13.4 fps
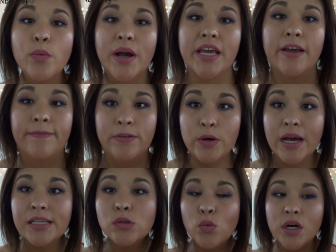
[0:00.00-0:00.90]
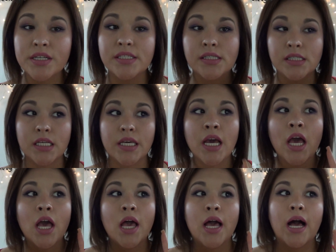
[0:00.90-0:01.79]
way, if you guys want to see
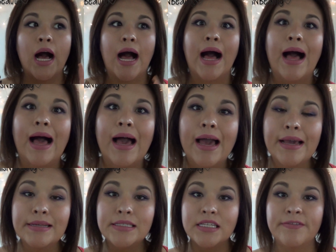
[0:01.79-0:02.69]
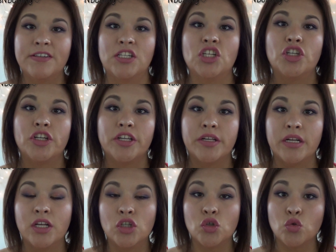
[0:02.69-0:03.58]
high definition
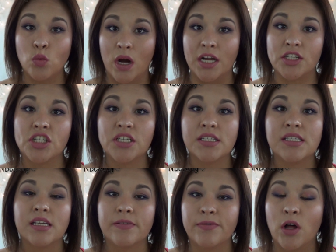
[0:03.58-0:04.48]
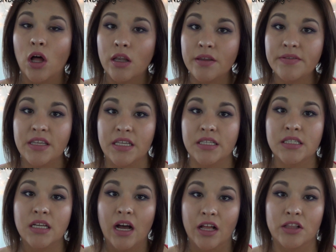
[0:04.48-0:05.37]
swatches of all of
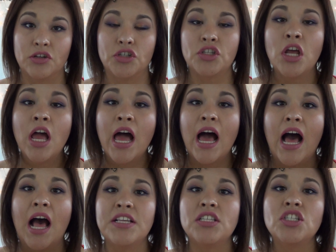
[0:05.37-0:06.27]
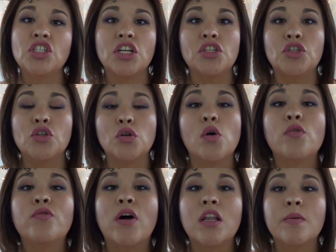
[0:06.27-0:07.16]
these colors, I suggest you go
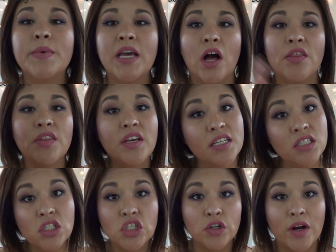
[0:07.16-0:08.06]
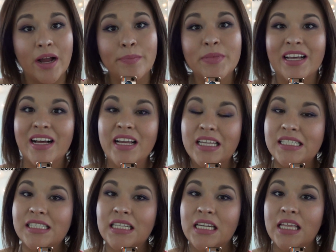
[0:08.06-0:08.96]
follow me on the Instagram,
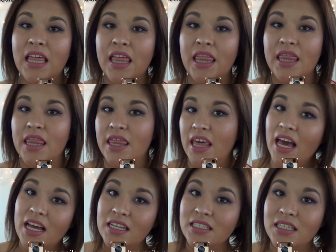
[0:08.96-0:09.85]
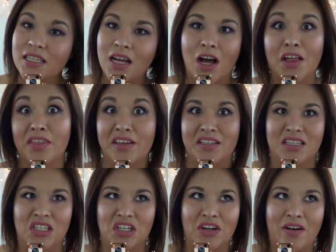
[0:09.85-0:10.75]
because on the
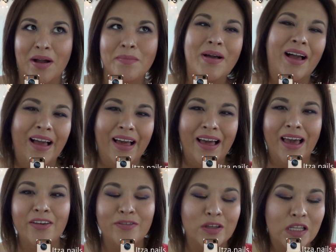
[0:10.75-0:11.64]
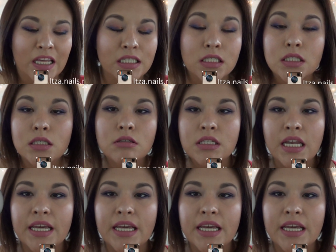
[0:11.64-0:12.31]
Instagram, I feel like an old